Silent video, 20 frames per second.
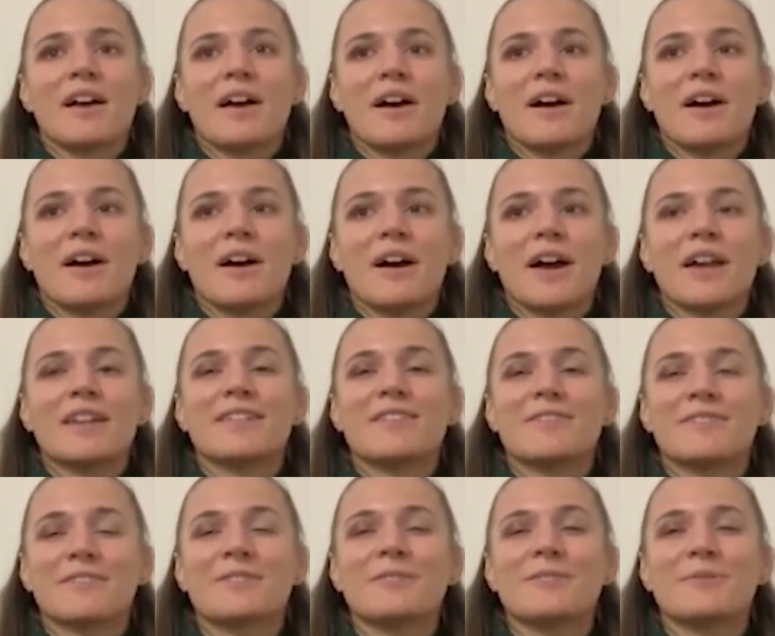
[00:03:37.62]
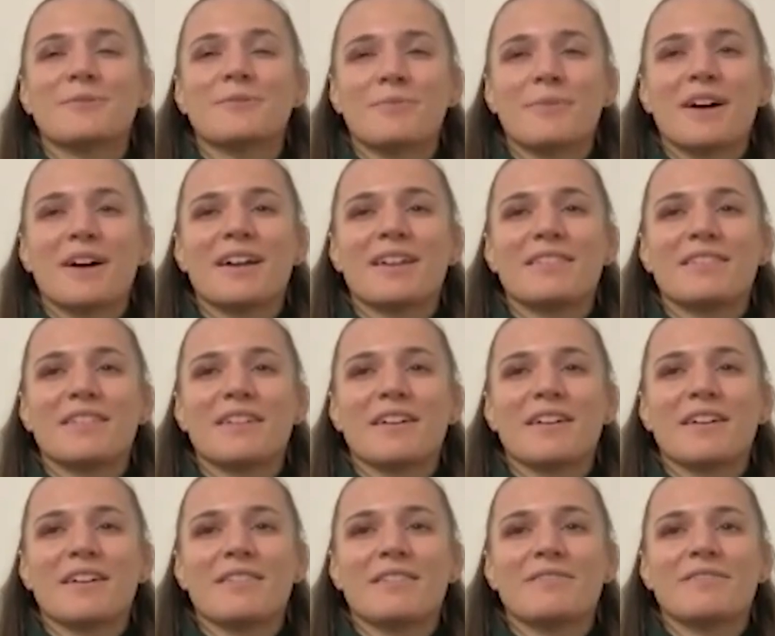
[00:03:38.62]
I definitely do want
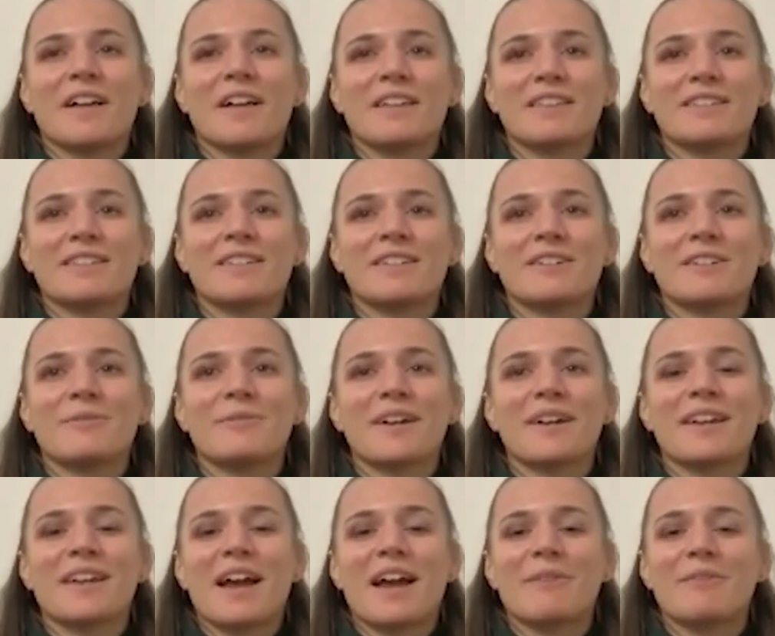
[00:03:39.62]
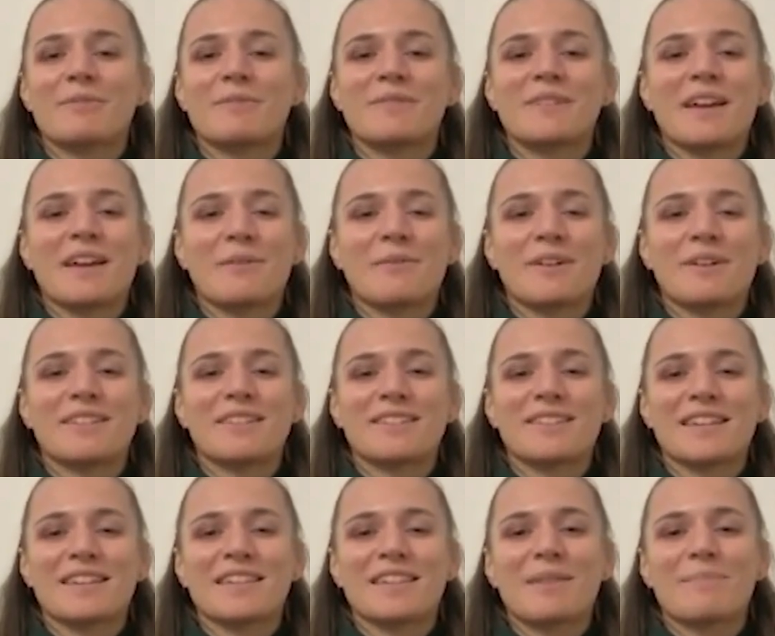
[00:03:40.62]
Valentina to win. I want to be that one to
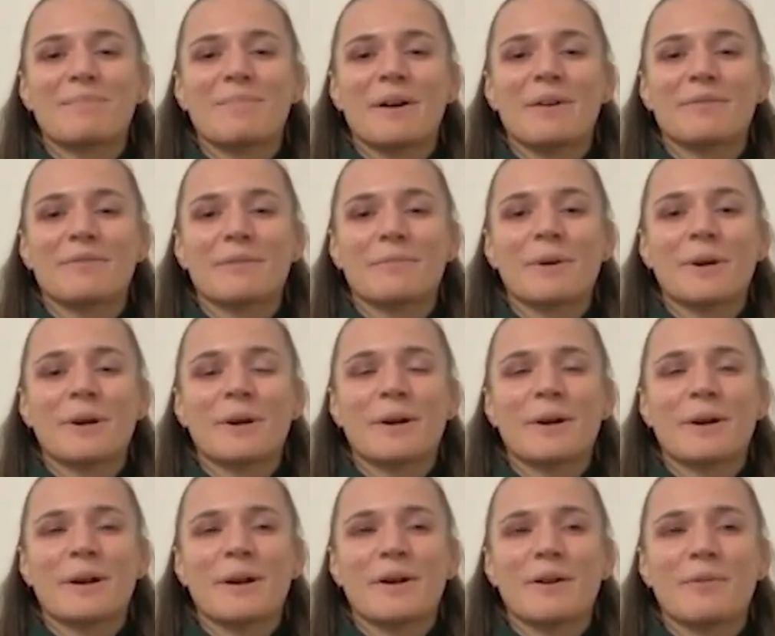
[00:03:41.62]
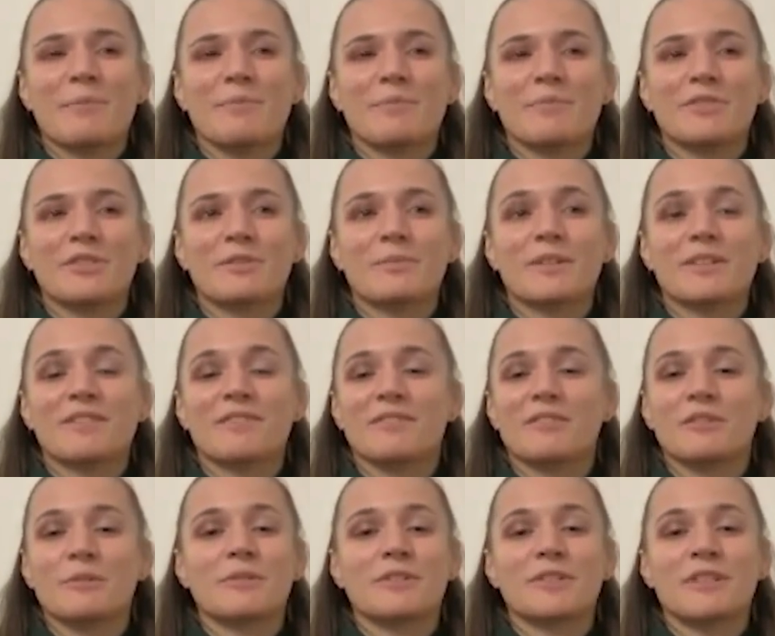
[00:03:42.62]
take that belt from her. She's been a
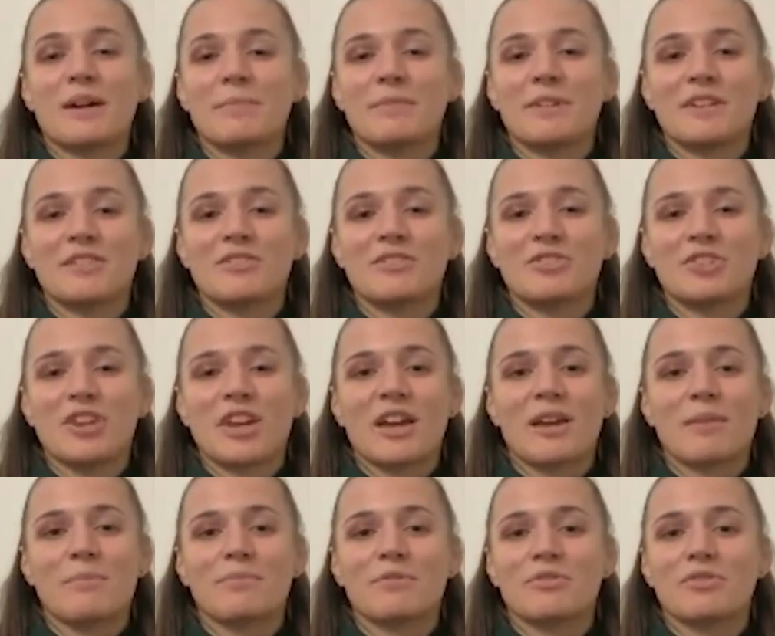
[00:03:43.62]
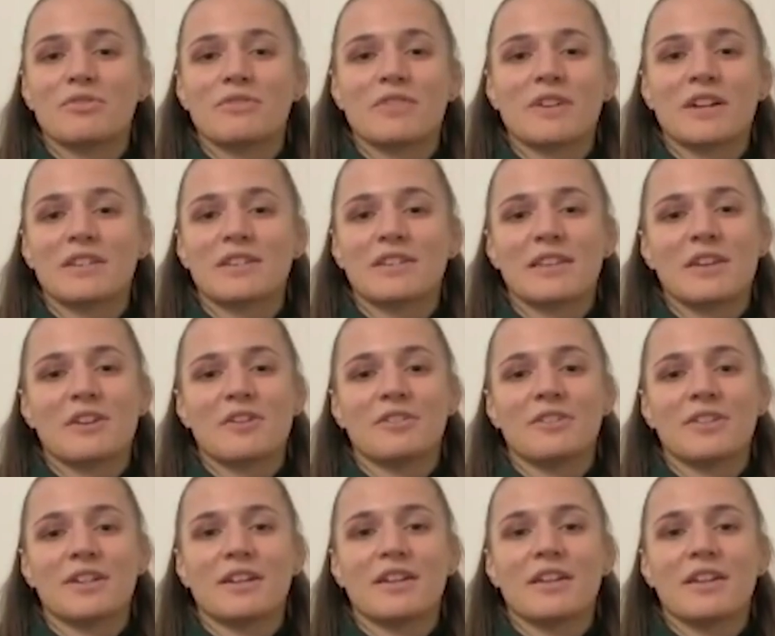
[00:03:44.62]
super dominant champ. She's very
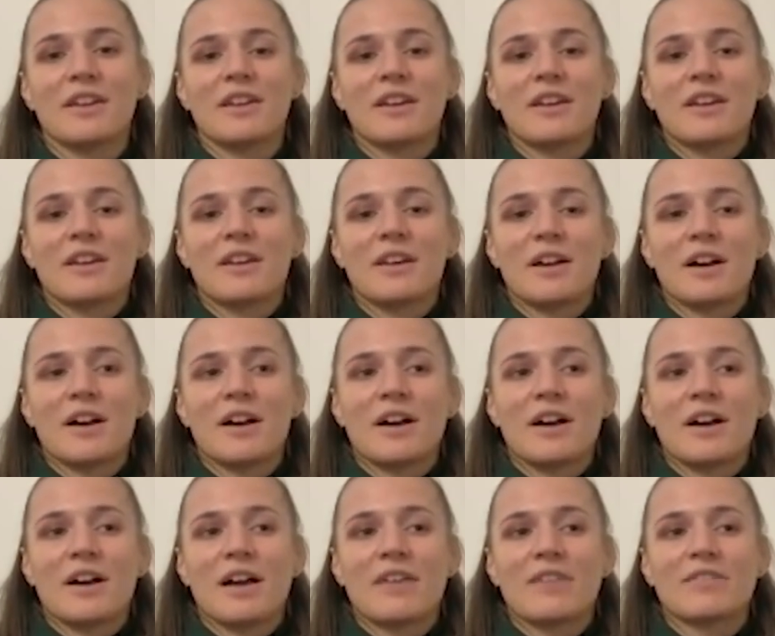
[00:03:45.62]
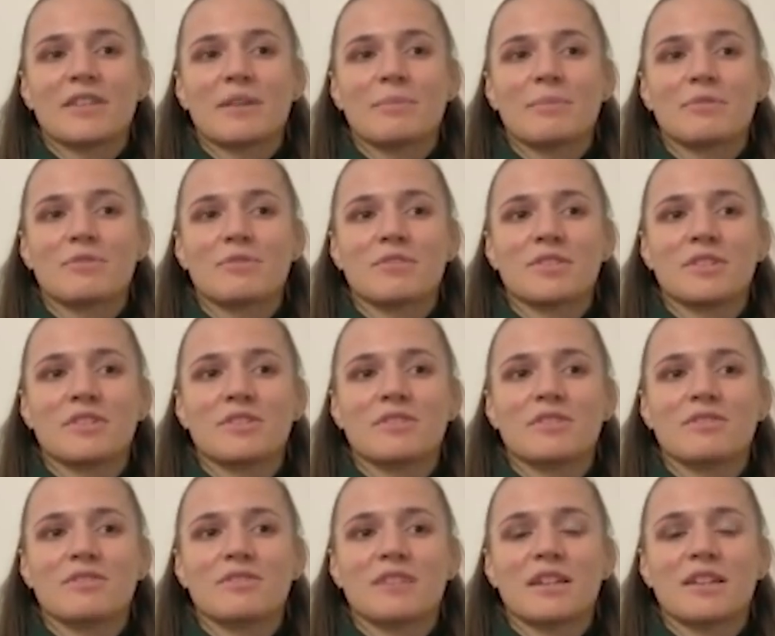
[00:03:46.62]
skilled, and having the prestige
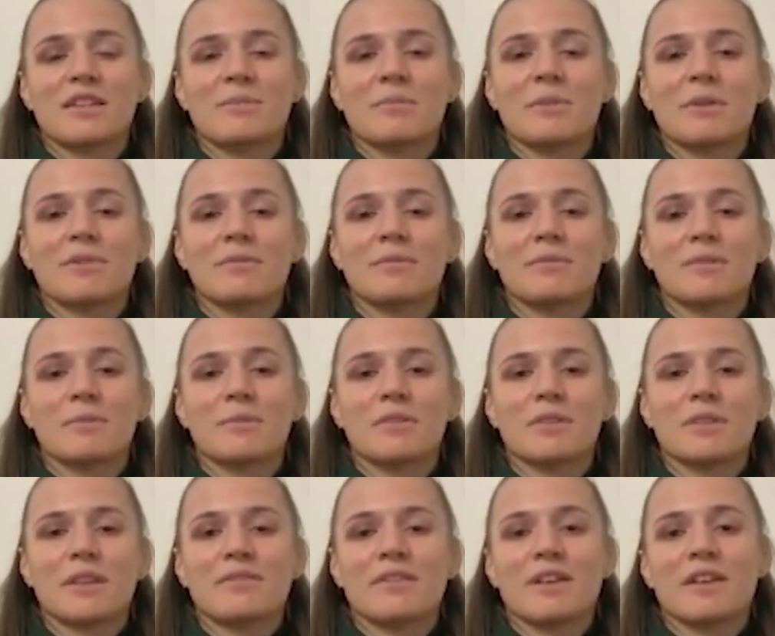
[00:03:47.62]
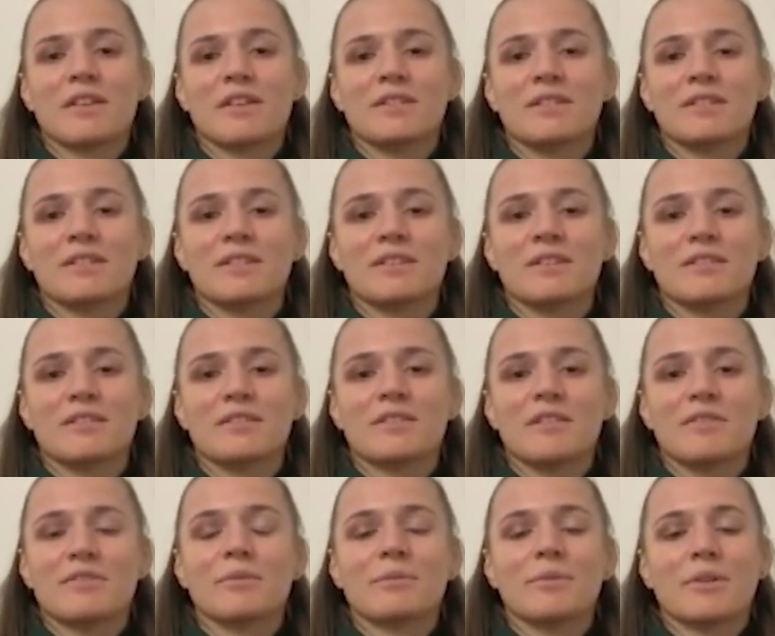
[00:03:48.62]
of taking the belt from someone like Valentina is
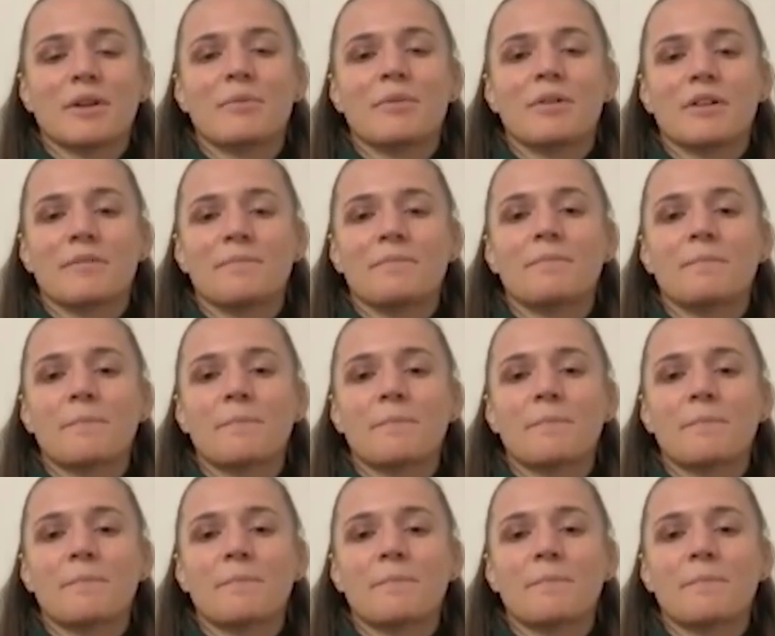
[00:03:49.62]
definitely what I want.